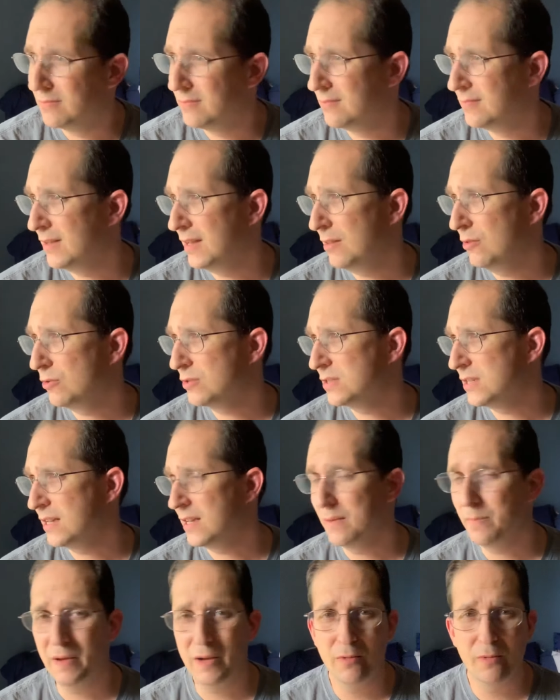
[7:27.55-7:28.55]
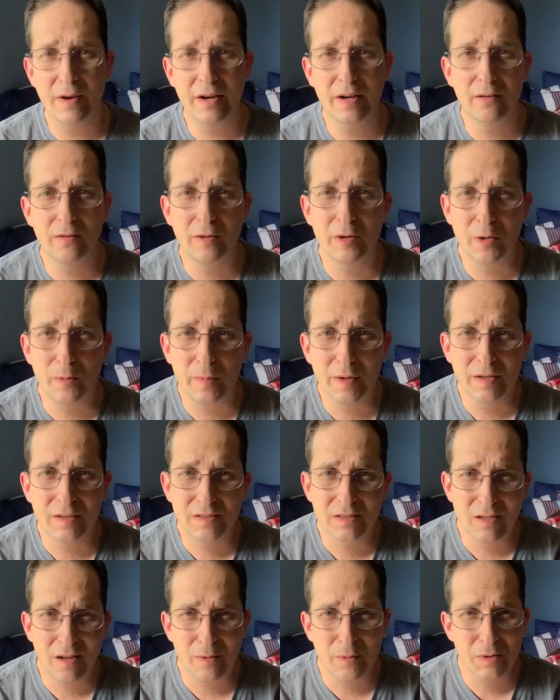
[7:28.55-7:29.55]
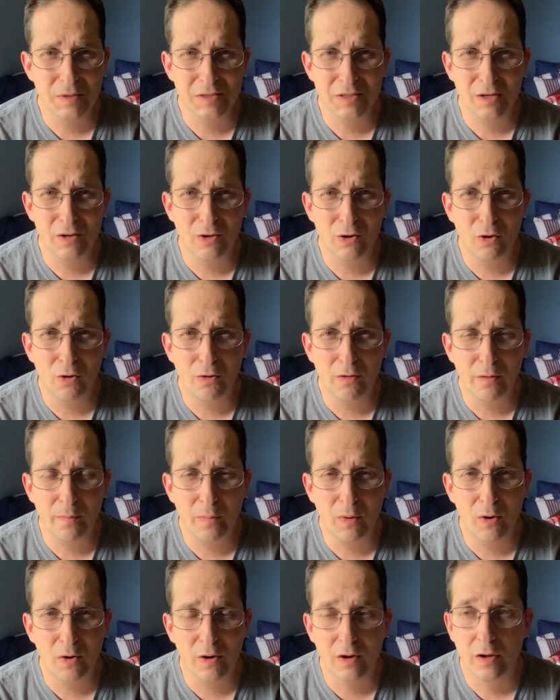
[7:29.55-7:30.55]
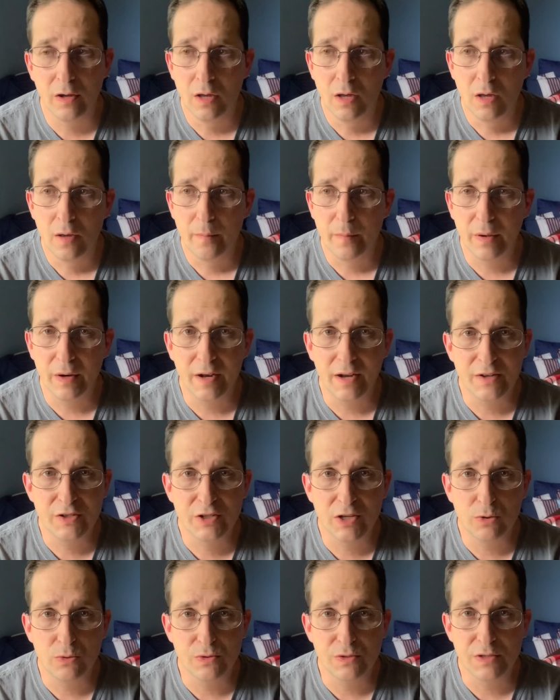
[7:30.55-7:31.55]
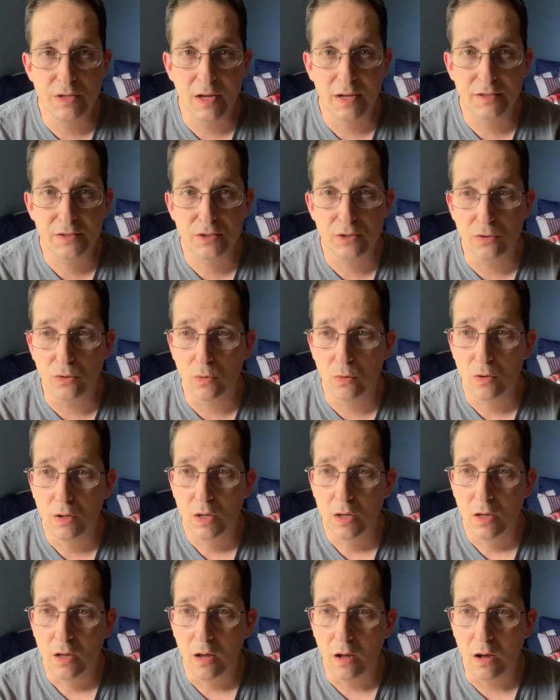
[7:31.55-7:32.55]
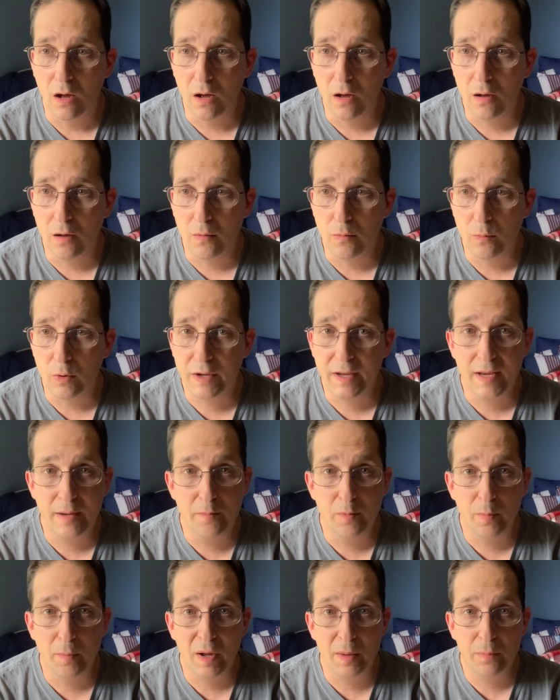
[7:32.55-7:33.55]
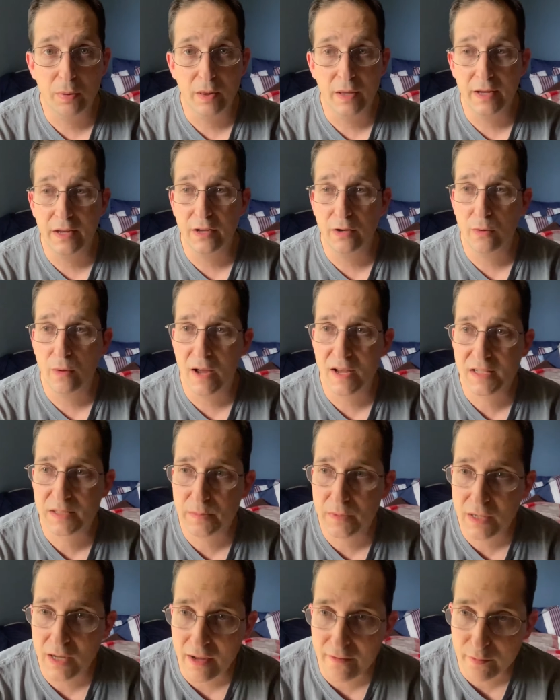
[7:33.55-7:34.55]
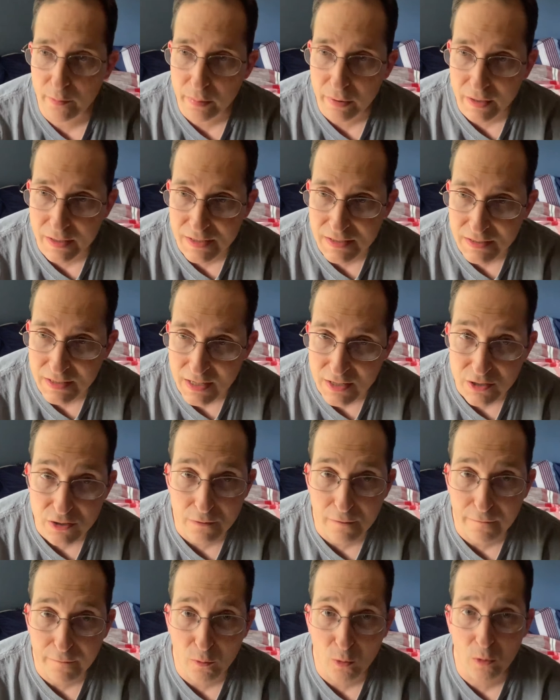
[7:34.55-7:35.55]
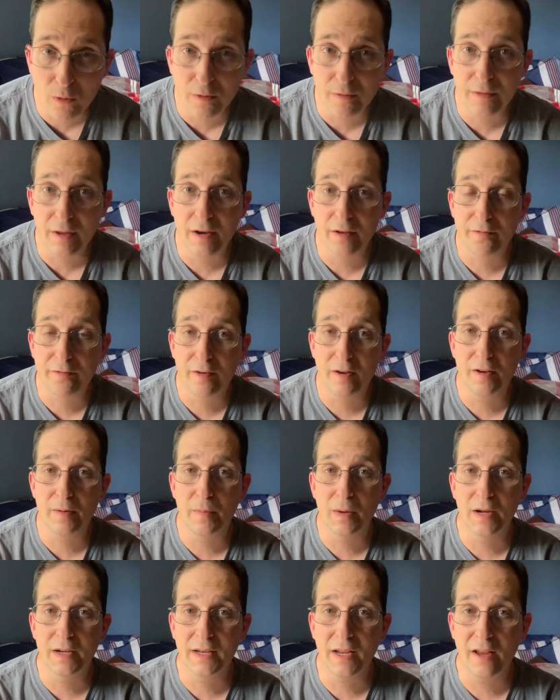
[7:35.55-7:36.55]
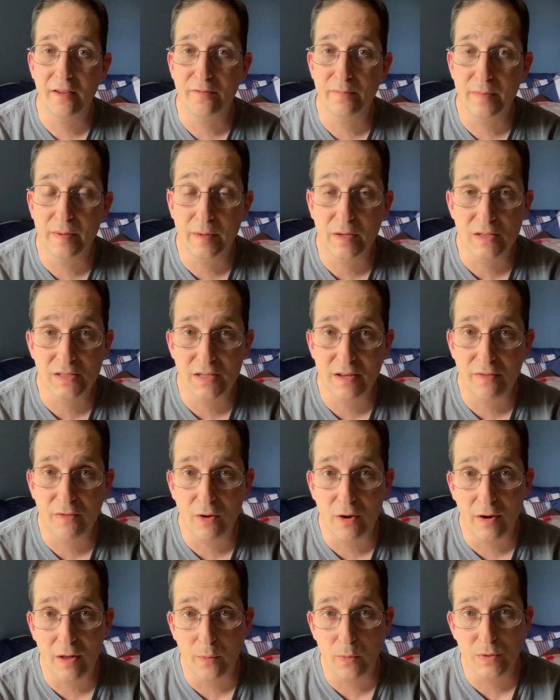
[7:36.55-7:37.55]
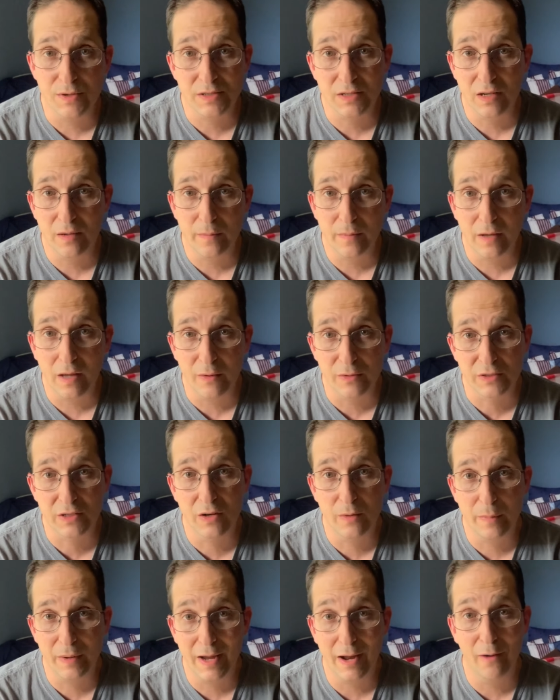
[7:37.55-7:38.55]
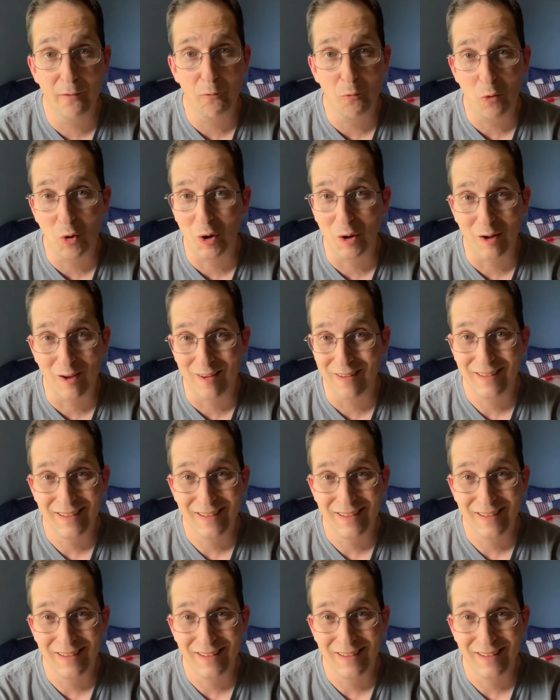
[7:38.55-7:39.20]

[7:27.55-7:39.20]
it looks like it may rain a little bit, so I wasn't going to go to the park, but I chose not to. What game am I playing, you asked me? I have a PlayStation 4 that a friend of mine gave me because they thought I was going to be out of work,